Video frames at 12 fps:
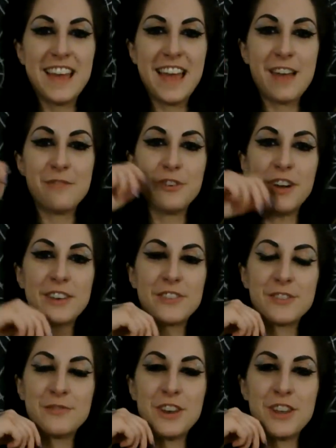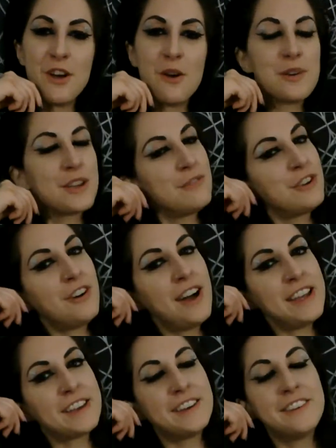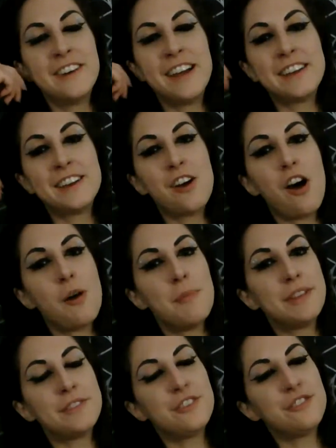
If you like this video, give it a like, comments, and